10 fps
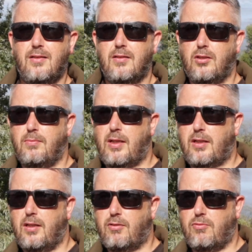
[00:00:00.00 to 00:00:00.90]
oh my
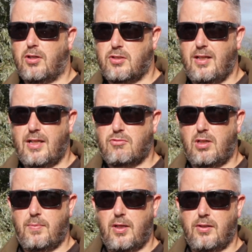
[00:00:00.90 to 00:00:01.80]
god, right, so
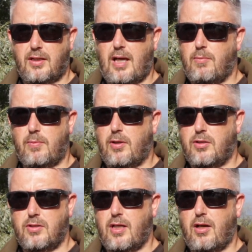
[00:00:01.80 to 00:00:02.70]
literally beyond the camera
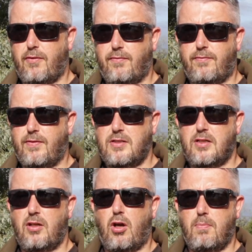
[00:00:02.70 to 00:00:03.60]
behind you, they are
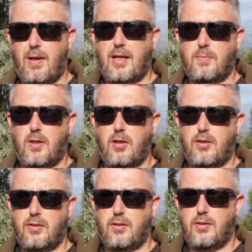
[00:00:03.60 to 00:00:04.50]
fizzing like mad behind you.